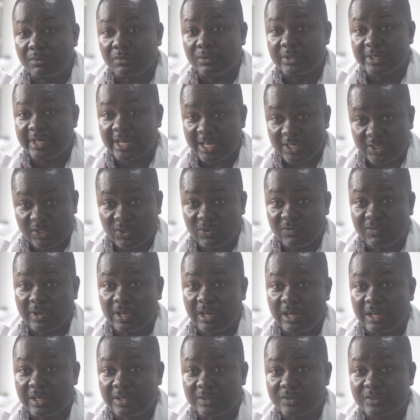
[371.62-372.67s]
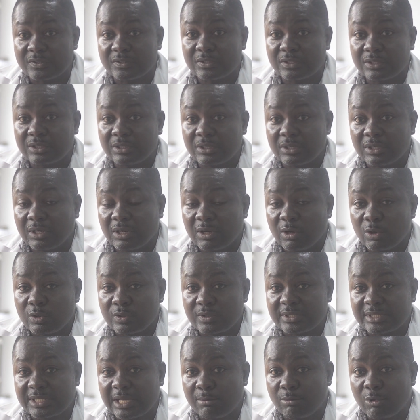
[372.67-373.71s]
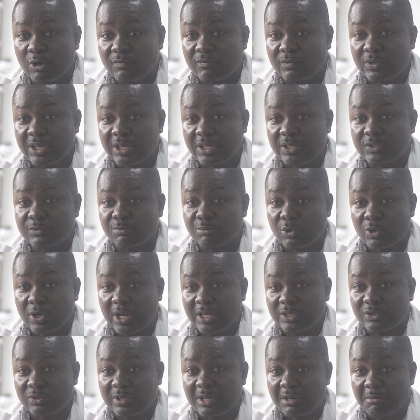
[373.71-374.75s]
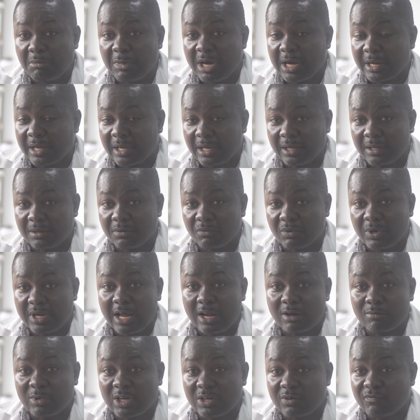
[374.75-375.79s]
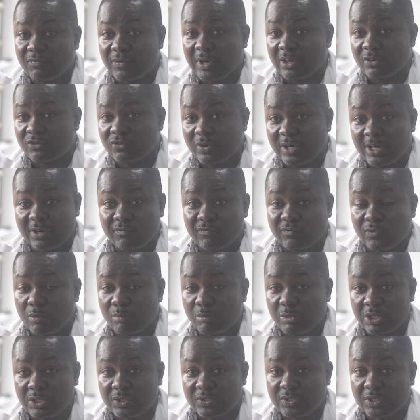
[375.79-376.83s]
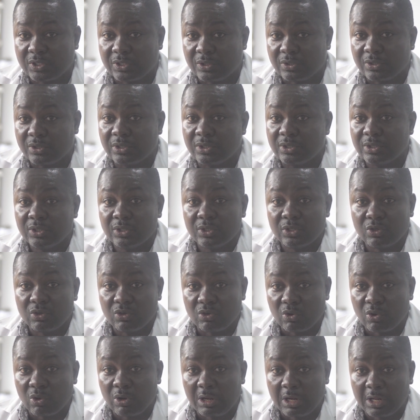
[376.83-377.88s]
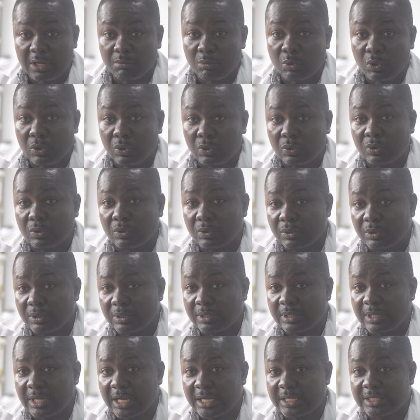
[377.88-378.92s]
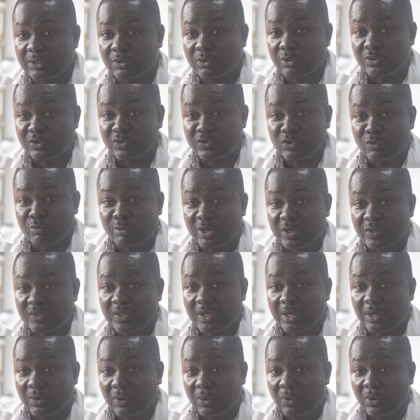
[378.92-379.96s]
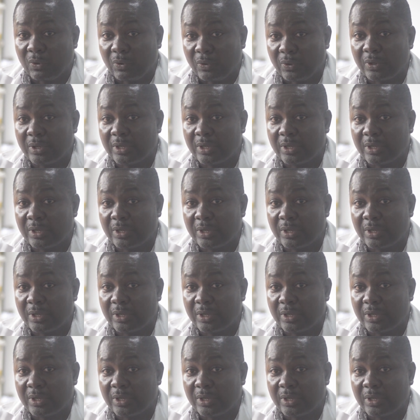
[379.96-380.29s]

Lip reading: their surveillance on some of these products on the market without manufacturer information, no label that consumers are on,